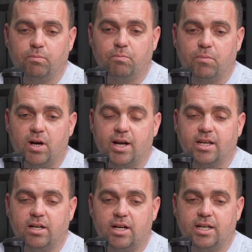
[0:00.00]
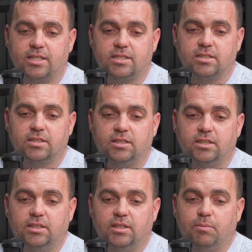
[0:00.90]
my guys,
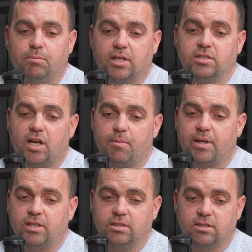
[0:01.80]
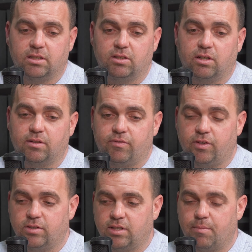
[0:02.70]
my site managers, because I've got a
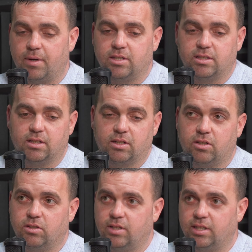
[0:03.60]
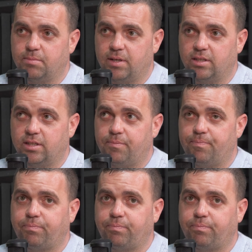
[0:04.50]
few site managers and a contracts manager,